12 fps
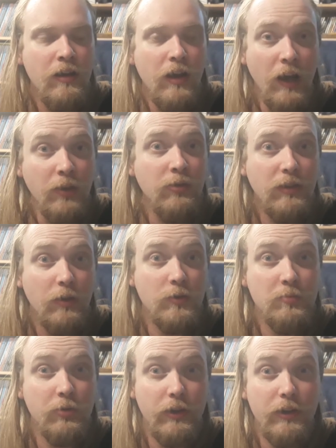I thought that was
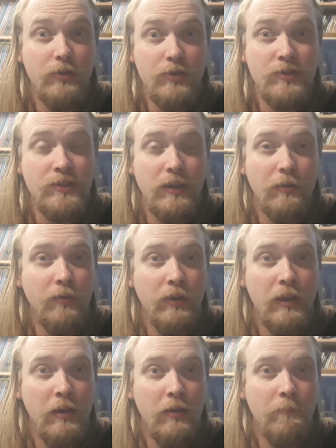pretty interesting for
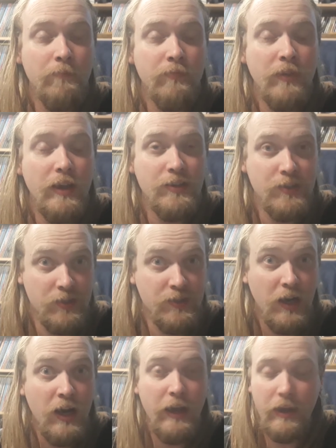their
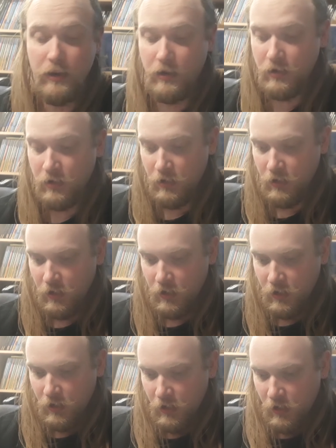society.
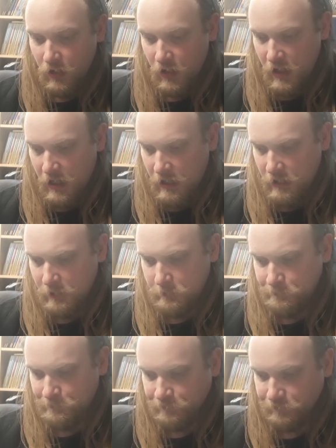
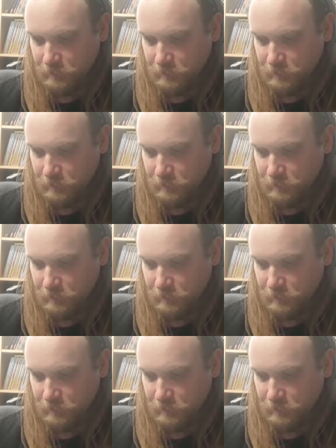Um,